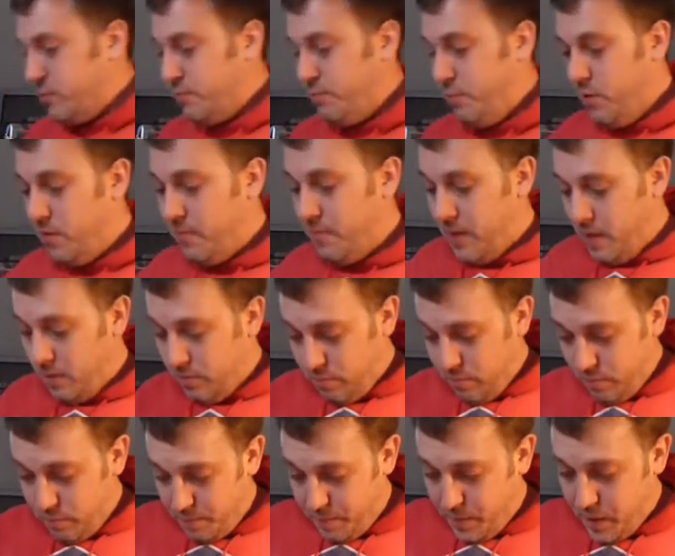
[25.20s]
brought me
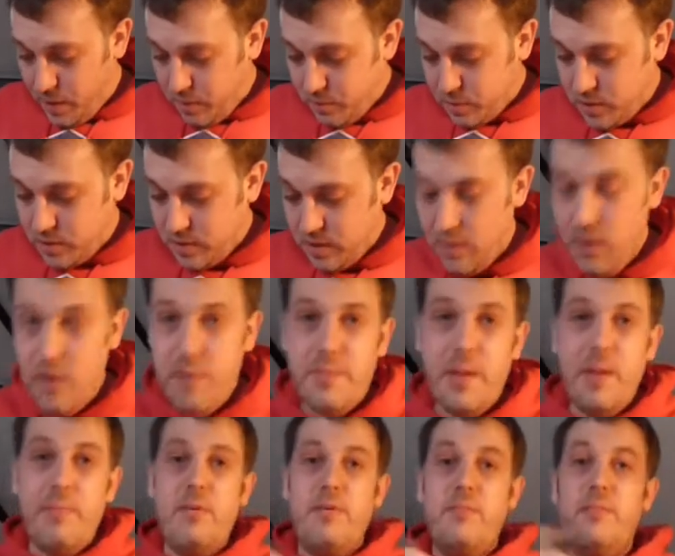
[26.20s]
through the post? A lot of
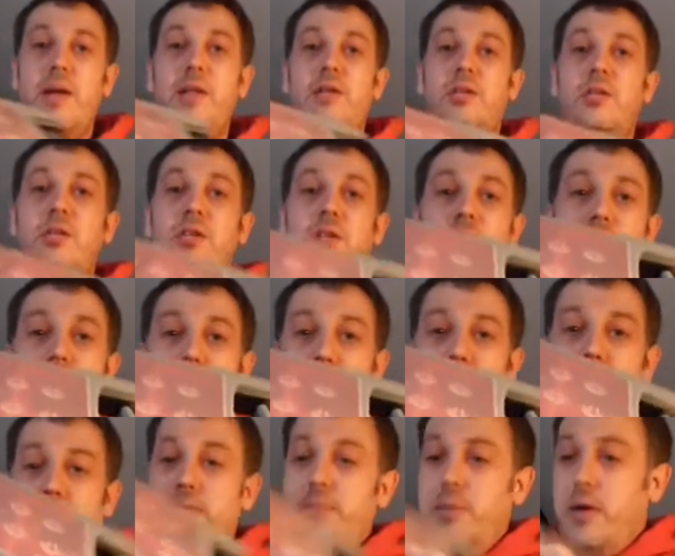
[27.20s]
people have mentioned that you
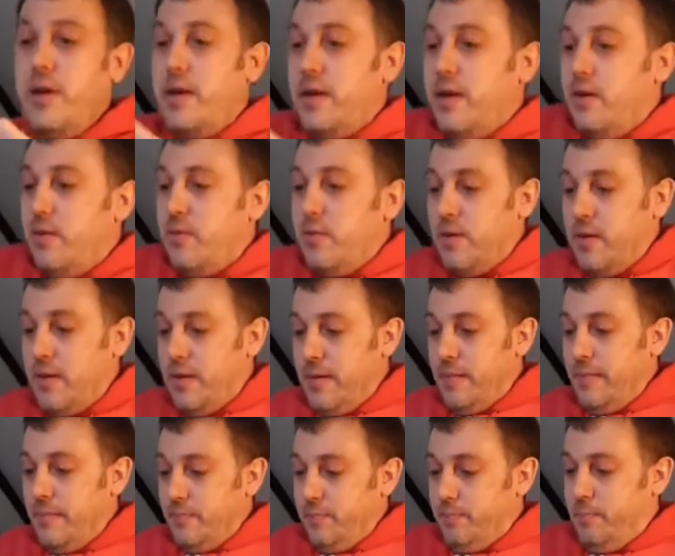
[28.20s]
like my little
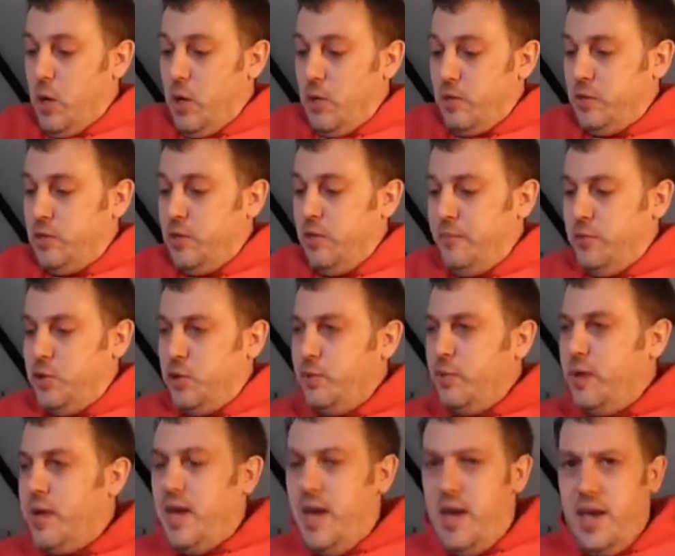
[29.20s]
box of
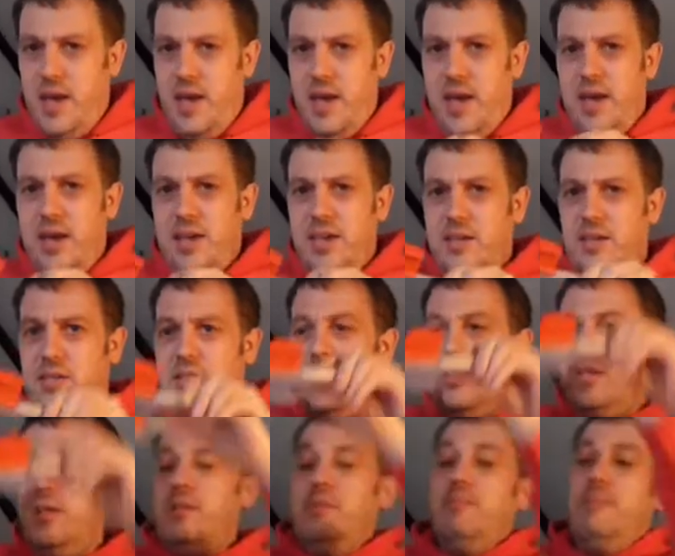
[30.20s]

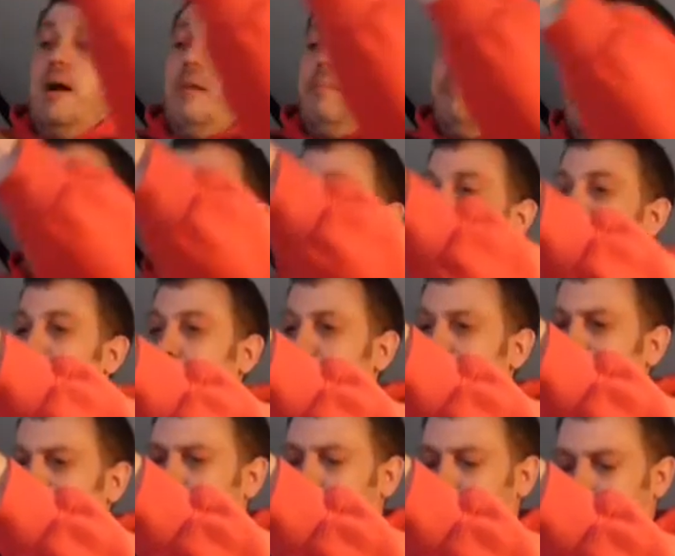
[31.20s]
tricks. It's my box
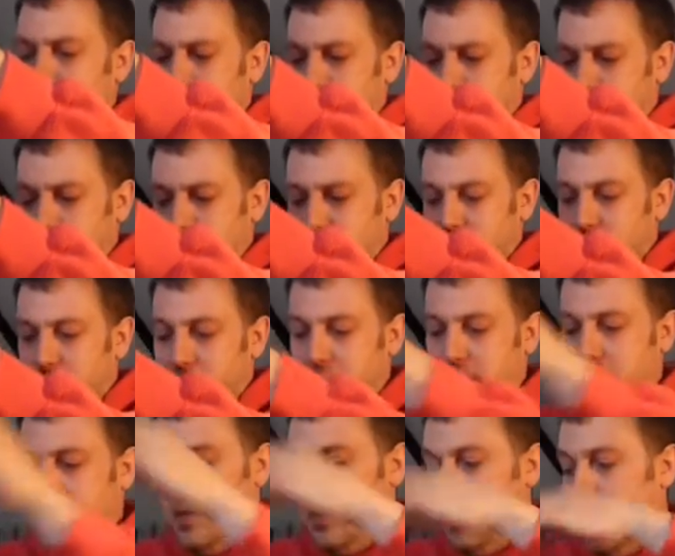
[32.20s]
of tricks, and I
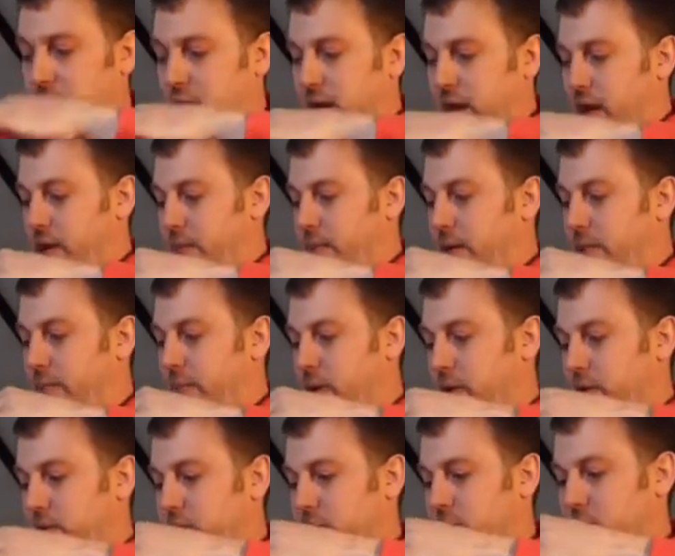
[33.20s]
can take out my
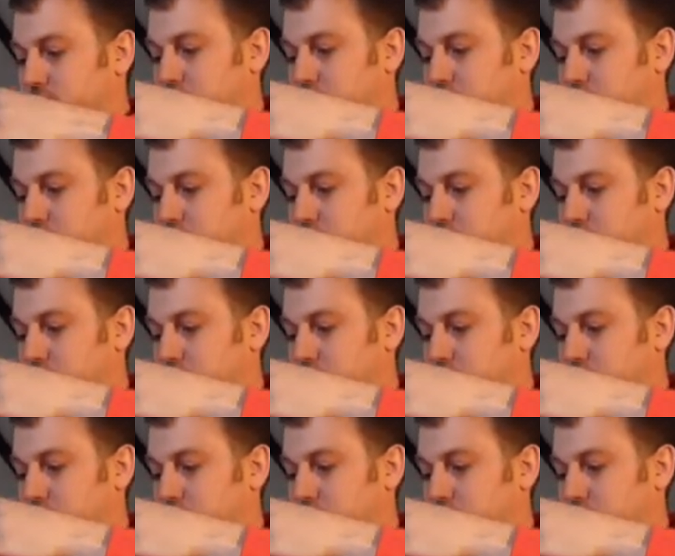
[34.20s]
boxes